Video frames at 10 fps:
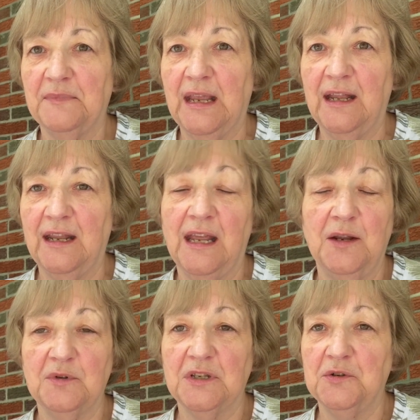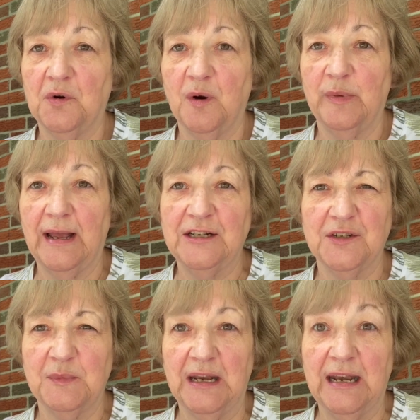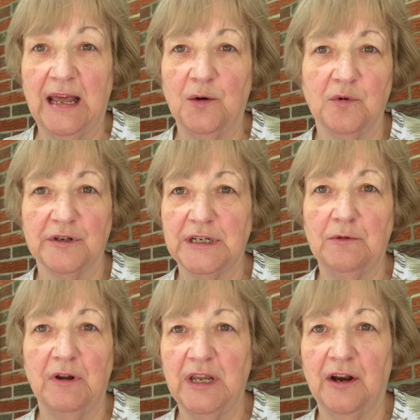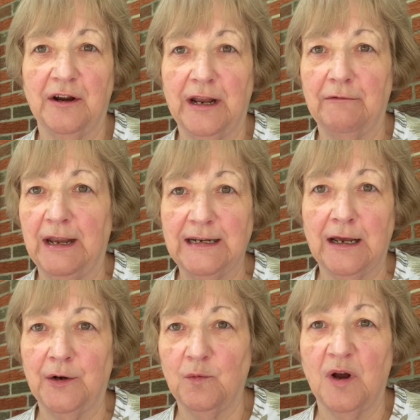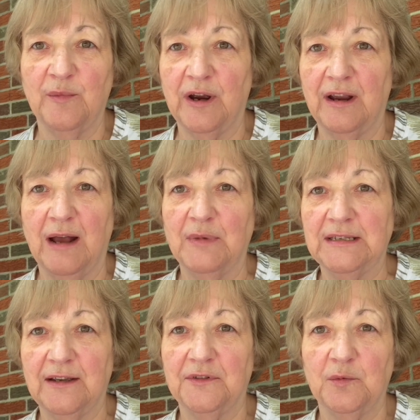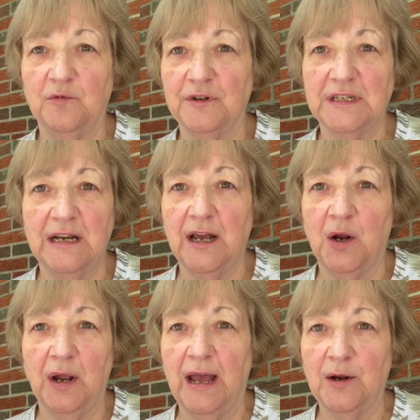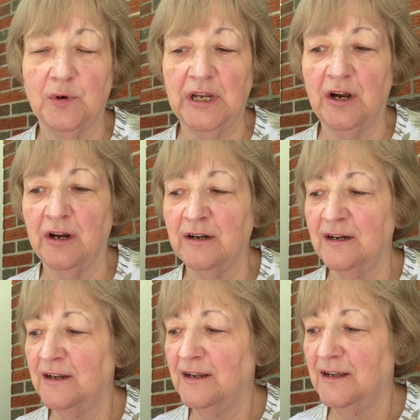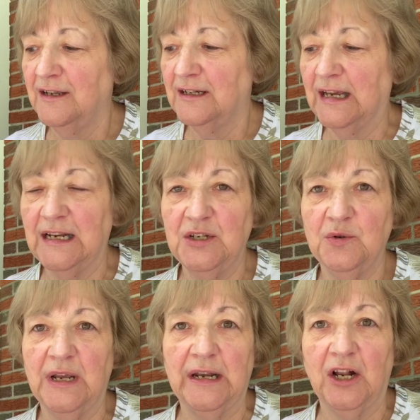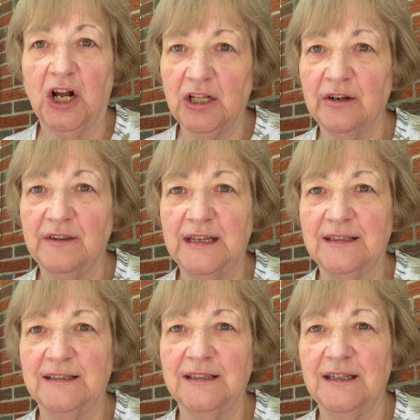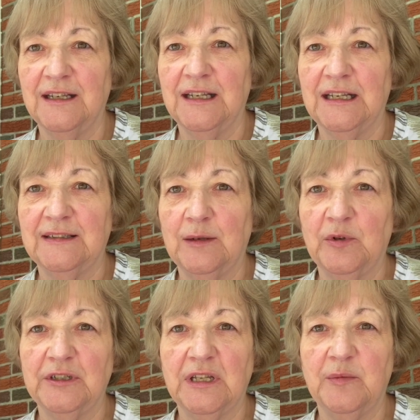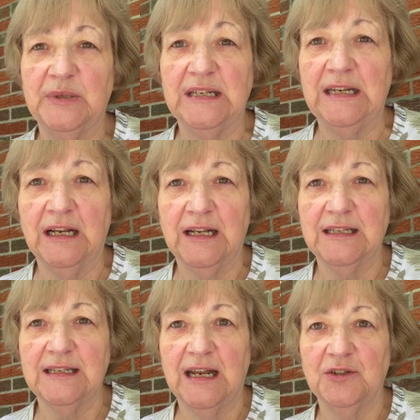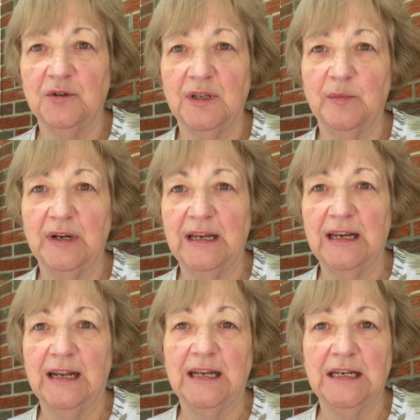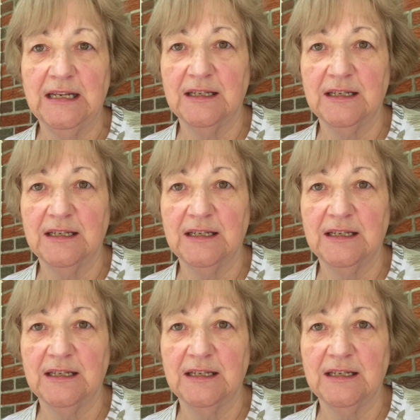And it was adorable. I just made it out of worsted yarn. I ran down to Walmart, got myself some worsted aqua yarn, kind of do it in a color that's similar to the patina on the Statue of Liberty, and it is